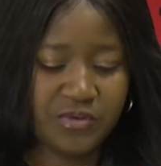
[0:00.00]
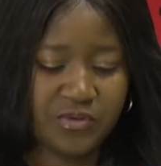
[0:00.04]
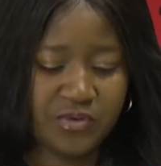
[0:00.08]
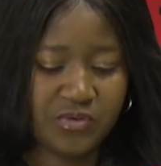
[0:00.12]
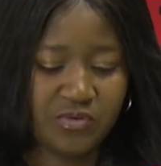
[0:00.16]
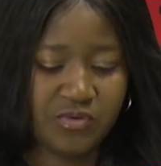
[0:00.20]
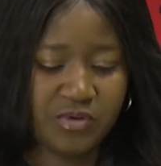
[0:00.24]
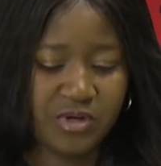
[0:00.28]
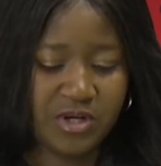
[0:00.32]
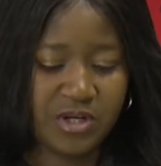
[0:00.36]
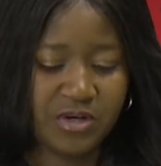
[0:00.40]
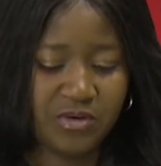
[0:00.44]

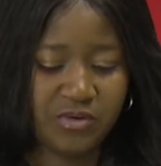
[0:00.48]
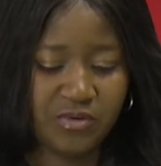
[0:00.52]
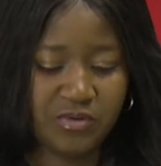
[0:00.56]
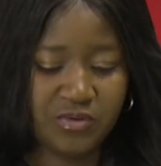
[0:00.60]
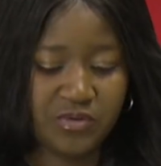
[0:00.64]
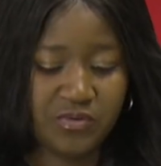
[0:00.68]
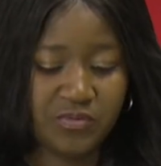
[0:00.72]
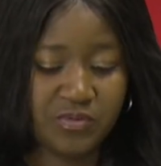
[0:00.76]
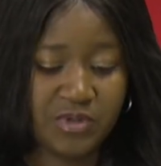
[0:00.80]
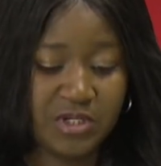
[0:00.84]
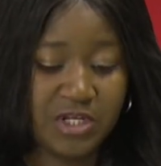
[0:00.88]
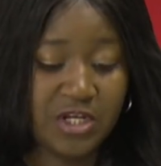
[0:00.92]
you
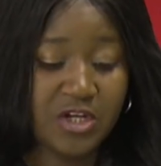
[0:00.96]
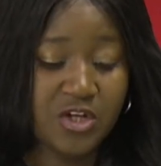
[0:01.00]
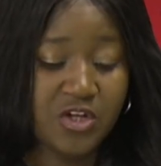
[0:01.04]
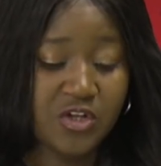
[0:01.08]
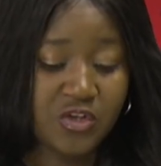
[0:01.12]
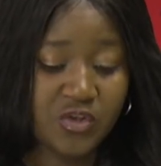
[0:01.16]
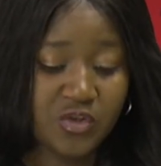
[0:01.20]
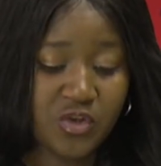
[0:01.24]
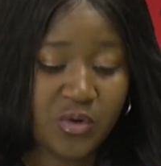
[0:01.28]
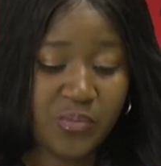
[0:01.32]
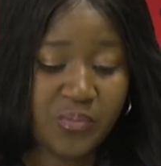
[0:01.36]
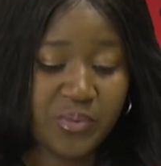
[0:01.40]
cannot really.
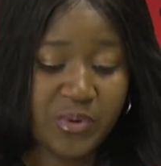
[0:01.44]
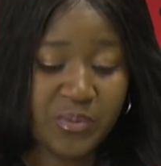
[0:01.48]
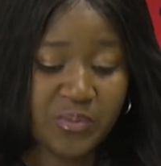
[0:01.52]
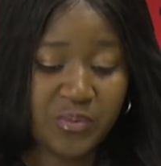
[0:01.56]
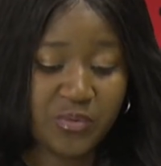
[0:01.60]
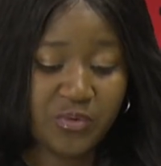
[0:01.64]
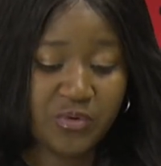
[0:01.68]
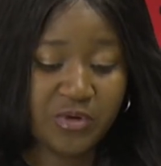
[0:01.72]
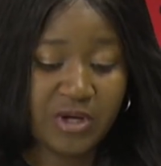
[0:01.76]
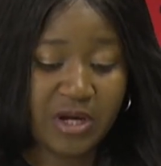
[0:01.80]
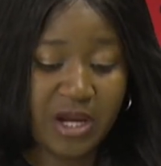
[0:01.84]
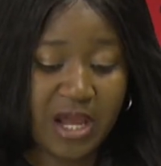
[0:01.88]
Some
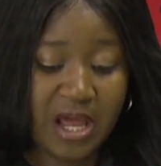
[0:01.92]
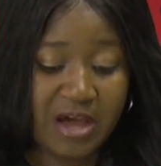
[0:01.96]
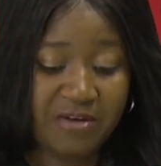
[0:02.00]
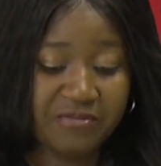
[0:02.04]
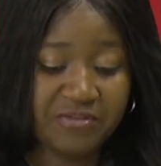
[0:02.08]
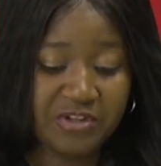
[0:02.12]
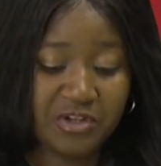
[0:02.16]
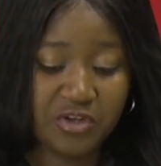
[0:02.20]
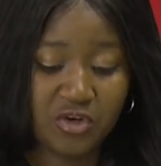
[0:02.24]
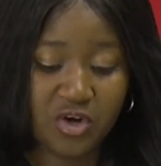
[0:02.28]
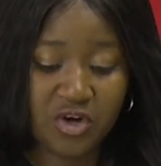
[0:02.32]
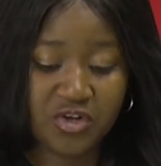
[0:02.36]
people
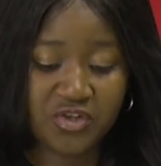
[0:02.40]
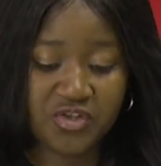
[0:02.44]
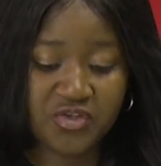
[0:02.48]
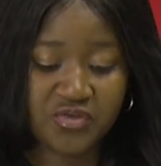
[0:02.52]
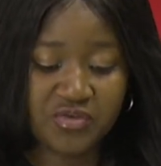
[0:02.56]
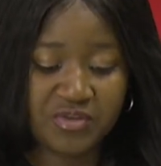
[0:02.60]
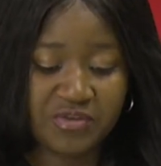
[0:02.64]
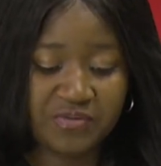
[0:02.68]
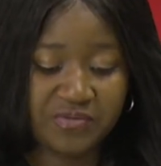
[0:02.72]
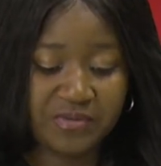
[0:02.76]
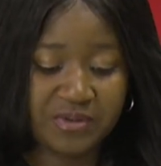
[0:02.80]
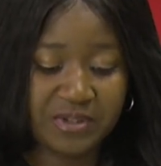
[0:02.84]
have the
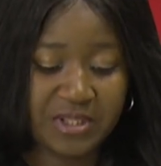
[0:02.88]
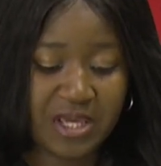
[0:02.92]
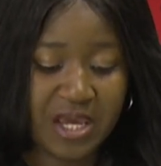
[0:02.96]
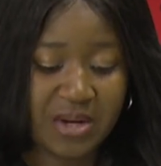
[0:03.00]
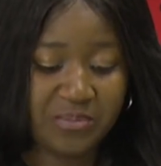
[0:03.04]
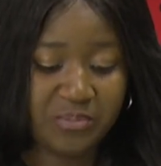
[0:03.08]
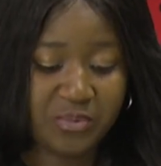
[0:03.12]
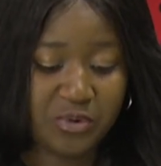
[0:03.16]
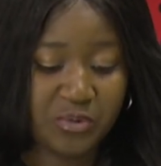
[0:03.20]
luxury for that,